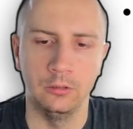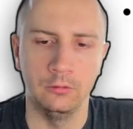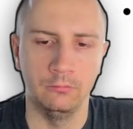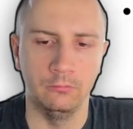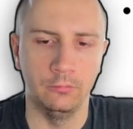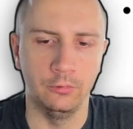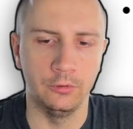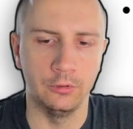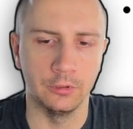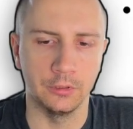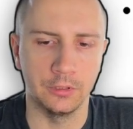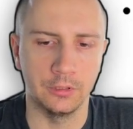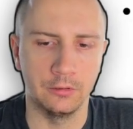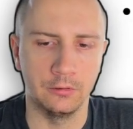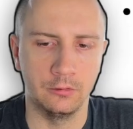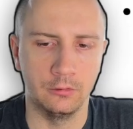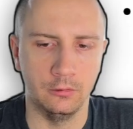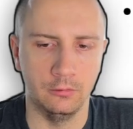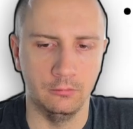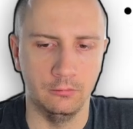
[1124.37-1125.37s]
We just
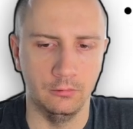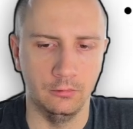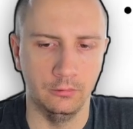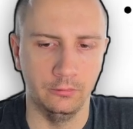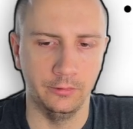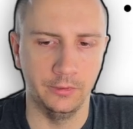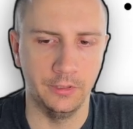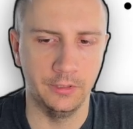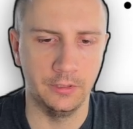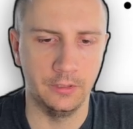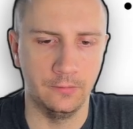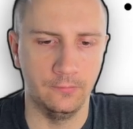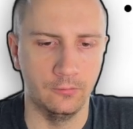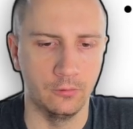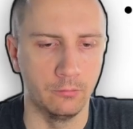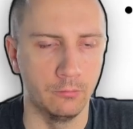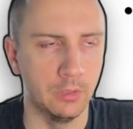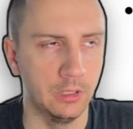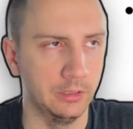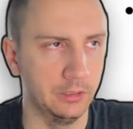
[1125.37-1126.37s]
saw all this.
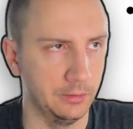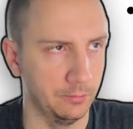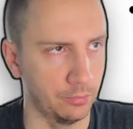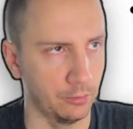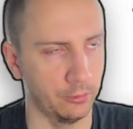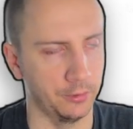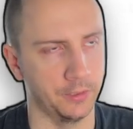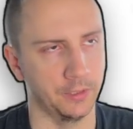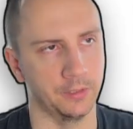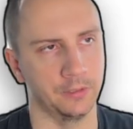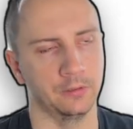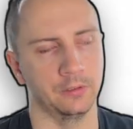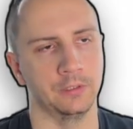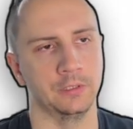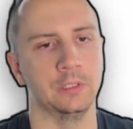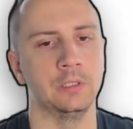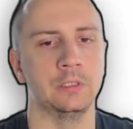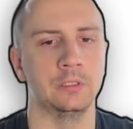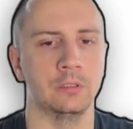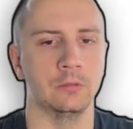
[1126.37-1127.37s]
For multiprocessor
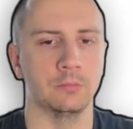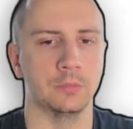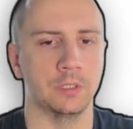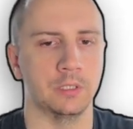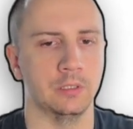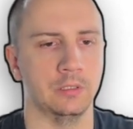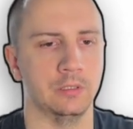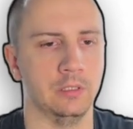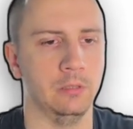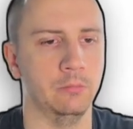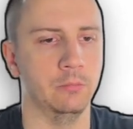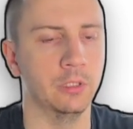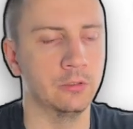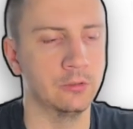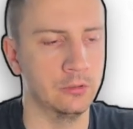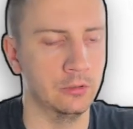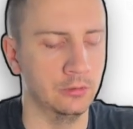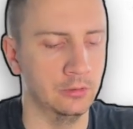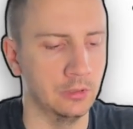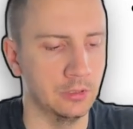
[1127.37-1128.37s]
systems, as I
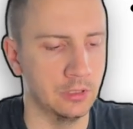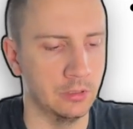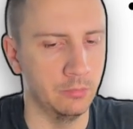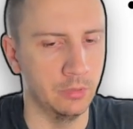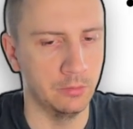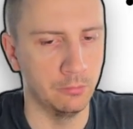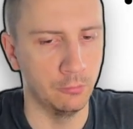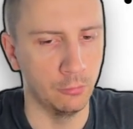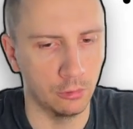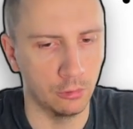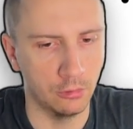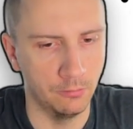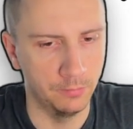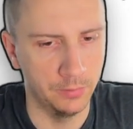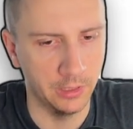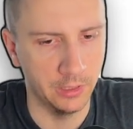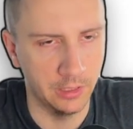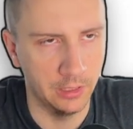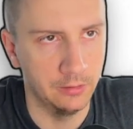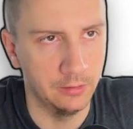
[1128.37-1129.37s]
mentioned, it's a bit more
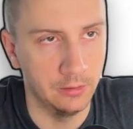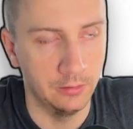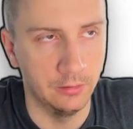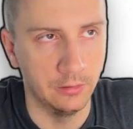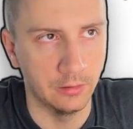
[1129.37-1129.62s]
complicated.